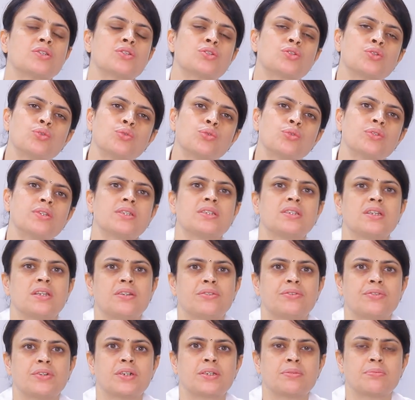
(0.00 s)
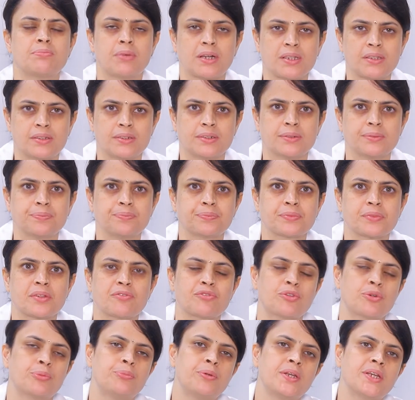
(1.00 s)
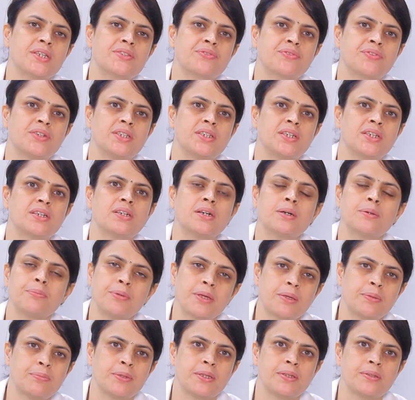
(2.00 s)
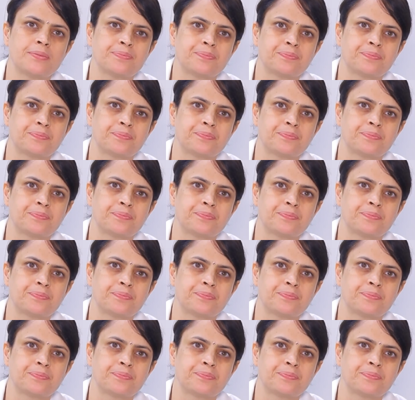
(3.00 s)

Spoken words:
to the delivered mother for breastfeeding her baby.